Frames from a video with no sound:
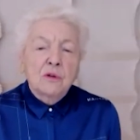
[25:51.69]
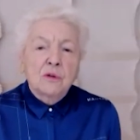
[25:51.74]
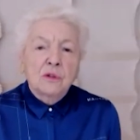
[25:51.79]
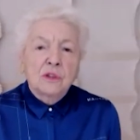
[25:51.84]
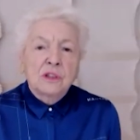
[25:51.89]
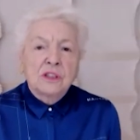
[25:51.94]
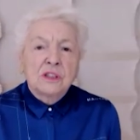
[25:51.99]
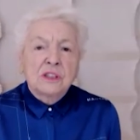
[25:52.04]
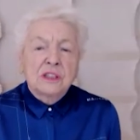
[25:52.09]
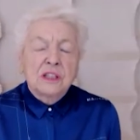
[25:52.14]

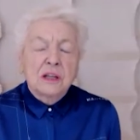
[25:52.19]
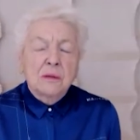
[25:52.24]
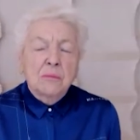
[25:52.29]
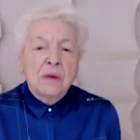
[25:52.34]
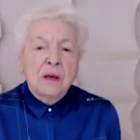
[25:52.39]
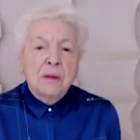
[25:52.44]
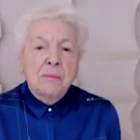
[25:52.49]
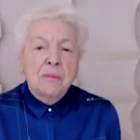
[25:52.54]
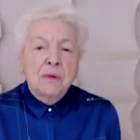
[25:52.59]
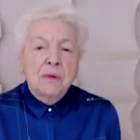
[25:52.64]
autistic
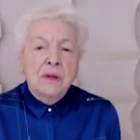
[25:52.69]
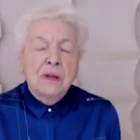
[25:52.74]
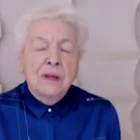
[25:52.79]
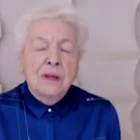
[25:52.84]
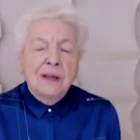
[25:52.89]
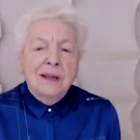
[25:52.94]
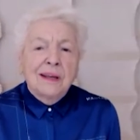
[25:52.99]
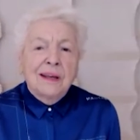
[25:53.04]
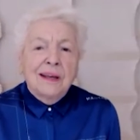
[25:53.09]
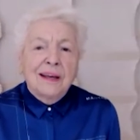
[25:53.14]
member
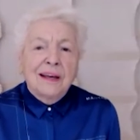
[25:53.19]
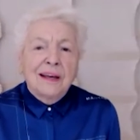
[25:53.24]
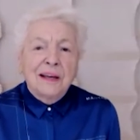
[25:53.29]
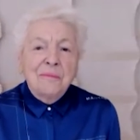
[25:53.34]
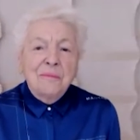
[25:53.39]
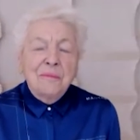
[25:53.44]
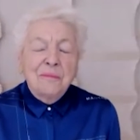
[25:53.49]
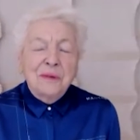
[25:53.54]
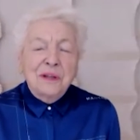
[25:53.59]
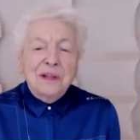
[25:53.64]

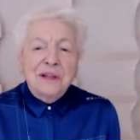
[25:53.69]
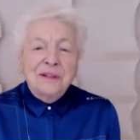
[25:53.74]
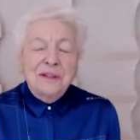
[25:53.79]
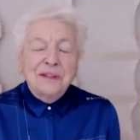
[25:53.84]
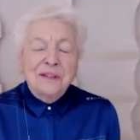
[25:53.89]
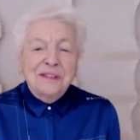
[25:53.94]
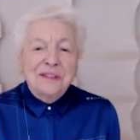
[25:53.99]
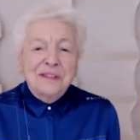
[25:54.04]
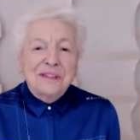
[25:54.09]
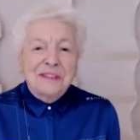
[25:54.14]
um,
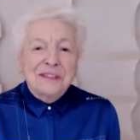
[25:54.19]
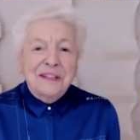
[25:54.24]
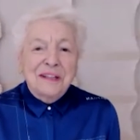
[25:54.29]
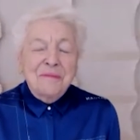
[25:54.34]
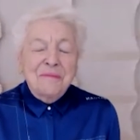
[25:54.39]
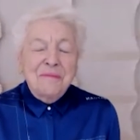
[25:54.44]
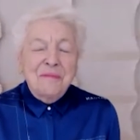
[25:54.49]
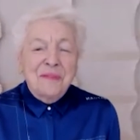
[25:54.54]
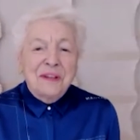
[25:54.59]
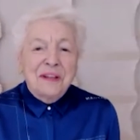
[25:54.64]
because
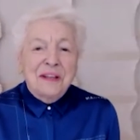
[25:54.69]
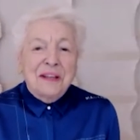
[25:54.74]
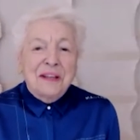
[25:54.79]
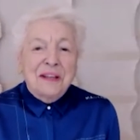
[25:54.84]
um,